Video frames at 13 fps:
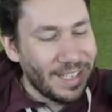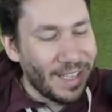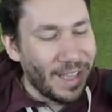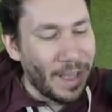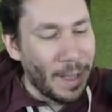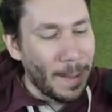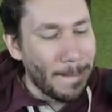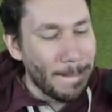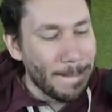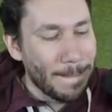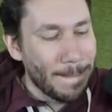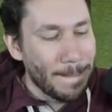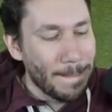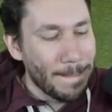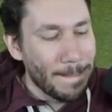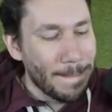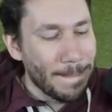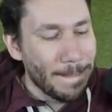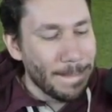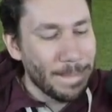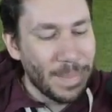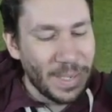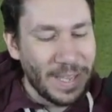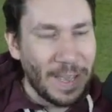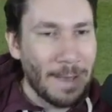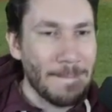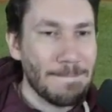But yeah.